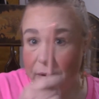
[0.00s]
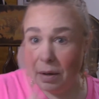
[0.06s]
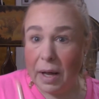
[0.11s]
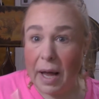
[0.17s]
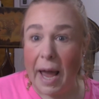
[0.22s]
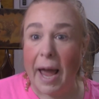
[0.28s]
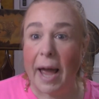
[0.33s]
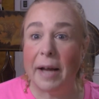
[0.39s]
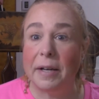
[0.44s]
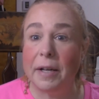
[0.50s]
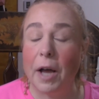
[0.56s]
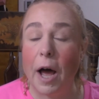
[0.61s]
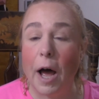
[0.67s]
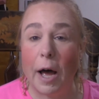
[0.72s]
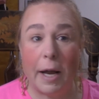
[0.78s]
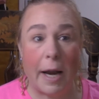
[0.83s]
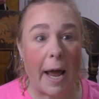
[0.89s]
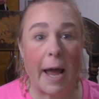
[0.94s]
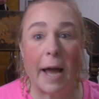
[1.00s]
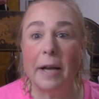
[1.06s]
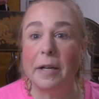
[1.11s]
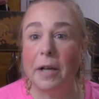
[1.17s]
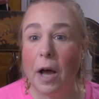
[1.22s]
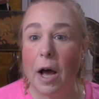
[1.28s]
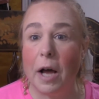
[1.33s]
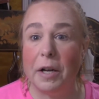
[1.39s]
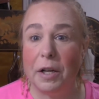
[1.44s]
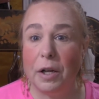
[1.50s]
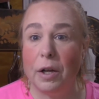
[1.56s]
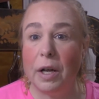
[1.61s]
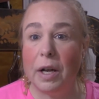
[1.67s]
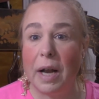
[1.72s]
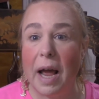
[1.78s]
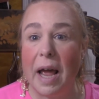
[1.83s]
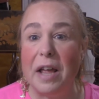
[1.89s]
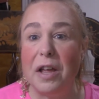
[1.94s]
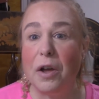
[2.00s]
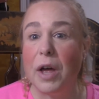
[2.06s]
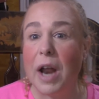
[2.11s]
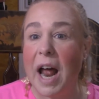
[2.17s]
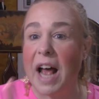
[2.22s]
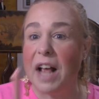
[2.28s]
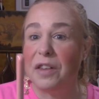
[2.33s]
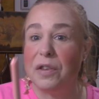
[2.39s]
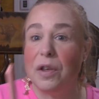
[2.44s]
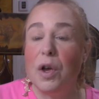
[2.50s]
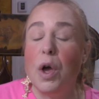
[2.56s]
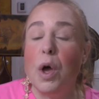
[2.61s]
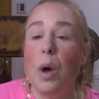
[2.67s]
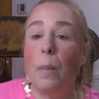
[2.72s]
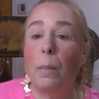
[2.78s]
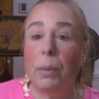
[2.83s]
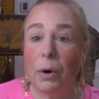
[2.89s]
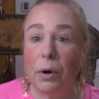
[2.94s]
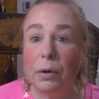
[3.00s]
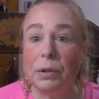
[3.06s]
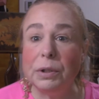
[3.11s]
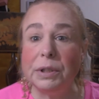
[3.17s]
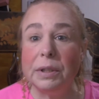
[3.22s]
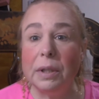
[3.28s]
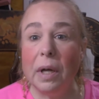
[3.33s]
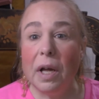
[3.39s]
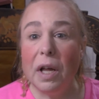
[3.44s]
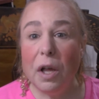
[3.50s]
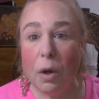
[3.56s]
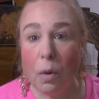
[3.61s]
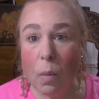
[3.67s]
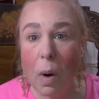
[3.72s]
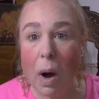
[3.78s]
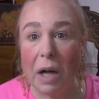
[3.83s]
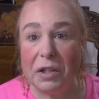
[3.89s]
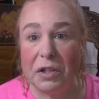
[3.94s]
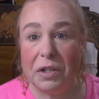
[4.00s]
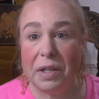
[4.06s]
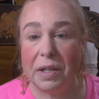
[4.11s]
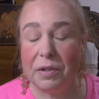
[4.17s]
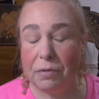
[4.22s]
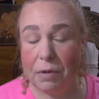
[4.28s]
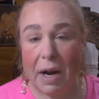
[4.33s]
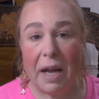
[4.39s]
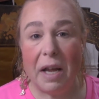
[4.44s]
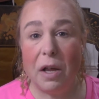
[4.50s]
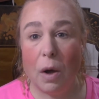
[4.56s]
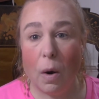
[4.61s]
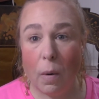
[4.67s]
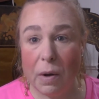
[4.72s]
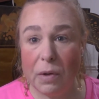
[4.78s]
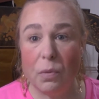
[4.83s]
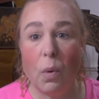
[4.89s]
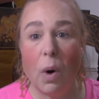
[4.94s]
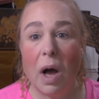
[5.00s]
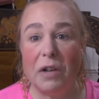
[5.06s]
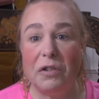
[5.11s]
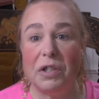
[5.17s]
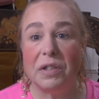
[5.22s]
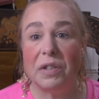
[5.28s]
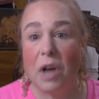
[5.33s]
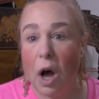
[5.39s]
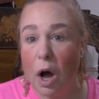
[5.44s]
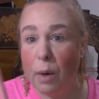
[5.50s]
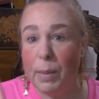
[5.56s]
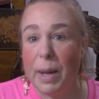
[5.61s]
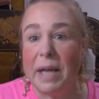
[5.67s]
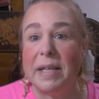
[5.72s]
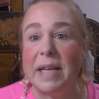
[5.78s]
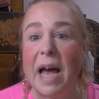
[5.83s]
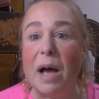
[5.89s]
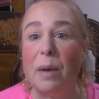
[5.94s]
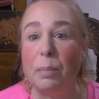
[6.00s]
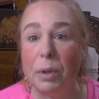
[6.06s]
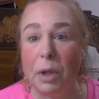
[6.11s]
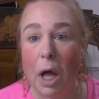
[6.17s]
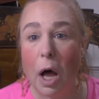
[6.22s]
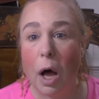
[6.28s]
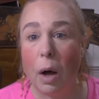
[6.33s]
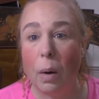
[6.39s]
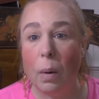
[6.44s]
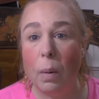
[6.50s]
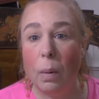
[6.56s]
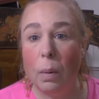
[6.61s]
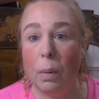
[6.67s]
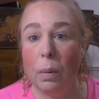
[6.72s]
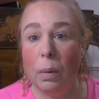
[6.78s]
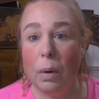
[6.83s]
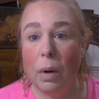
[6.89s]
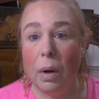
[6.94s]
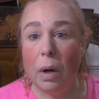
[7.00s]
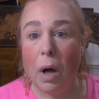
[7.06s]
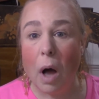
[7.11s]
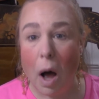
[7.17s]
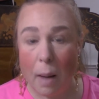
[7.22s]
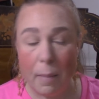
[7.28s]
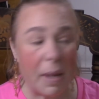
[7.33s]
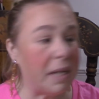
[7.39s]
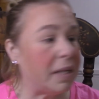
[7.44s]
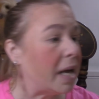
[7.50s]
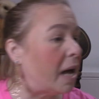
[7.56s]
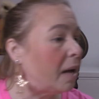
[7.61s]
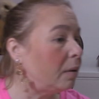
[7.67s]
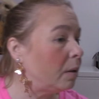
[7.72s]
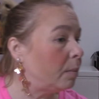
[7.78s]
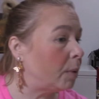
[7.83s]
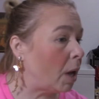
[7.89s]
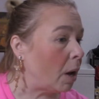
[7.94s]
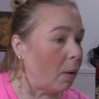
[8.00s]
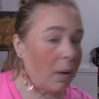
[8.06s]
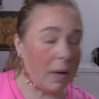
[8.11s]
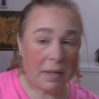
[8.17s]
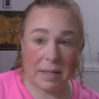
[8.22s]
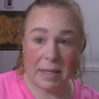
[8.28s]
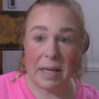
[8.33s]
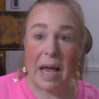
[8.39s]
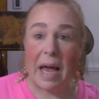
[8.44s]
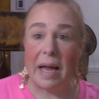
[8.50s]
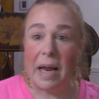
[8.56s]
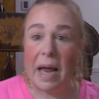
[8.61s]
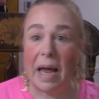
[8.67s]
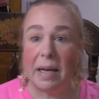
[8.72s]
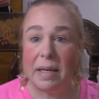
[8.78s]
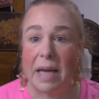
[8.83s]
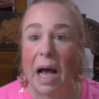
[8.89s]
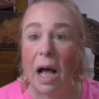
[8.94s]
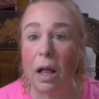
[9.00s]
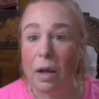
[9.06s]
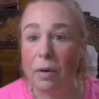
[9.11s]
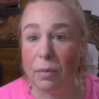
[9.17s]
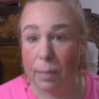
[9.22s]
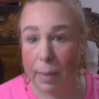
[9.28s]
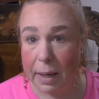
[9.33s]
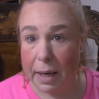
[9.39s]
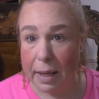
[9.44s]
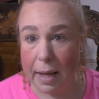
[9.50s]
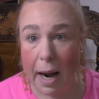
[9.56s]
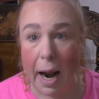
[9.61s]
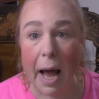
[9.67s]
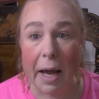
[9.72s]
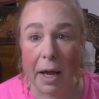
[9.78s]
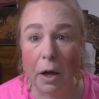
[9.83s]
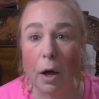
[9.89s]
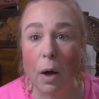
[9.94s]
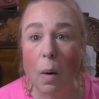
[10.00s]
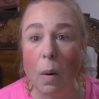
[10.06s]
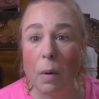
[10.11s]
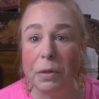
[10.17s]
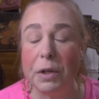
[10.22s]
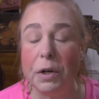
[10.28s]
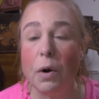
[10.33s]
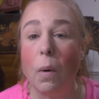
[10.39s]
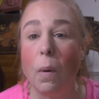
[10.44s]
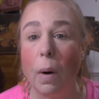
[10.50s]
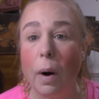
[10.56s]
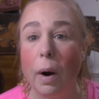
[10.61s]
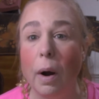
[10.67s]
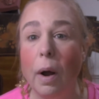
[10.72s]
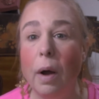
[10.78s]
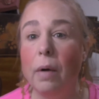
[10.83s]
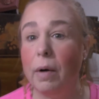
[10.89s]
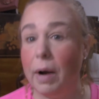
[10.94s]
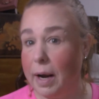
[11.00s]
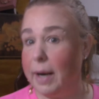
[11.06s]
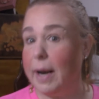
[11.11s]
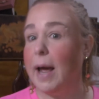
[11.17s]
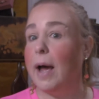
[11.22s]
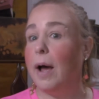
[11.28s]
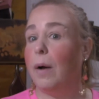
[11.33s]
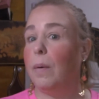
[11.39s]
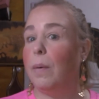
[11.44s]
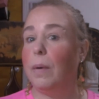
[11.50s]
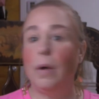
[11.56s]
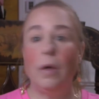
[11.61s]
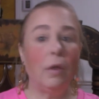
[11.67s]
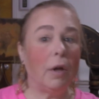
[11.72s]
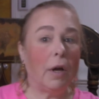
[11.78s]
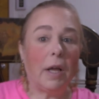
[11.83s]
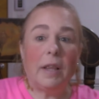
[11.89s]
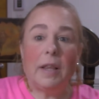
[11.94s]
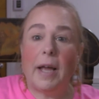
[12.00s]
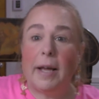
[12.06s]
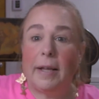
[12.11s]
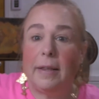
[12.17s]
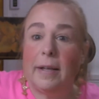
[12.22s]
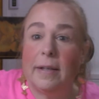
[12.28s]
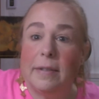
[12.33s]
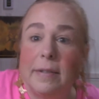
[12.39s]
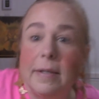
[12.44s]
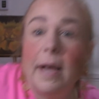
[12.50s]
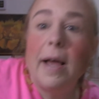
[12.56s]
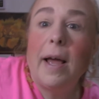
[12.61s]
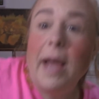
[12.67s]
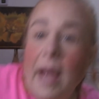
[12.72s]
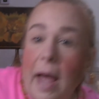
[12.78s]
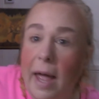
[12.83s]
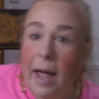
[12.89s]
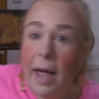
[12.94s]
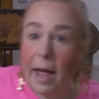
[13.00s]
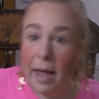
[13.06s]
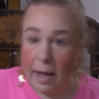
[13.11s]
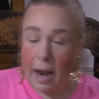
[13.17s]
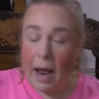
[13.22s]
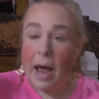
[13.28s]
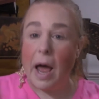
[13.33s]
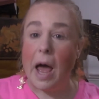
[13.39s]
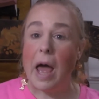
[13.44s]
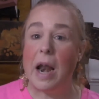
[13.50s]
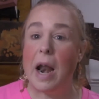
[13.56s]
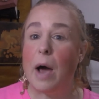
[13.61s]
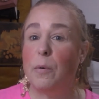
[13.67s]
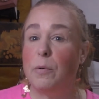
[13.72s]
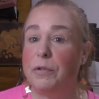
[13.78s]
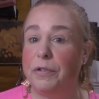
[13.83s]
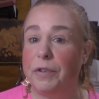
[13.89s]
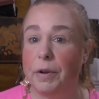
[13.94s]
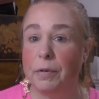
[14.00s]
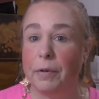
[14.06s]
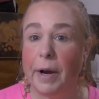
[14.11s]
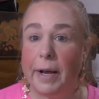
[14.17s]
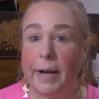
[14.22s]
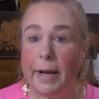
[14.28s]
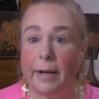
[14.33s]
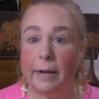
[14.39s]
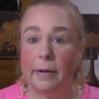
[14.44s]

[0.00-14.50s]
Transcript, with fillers: Hand to God, hand to God. You could you could ask, Bruce, you watching this, right? You always watch this. Comment down below. Comment down below and, and tell everybody that I could go out the door right now looking like this. And, and, and, I, and I would fit right in.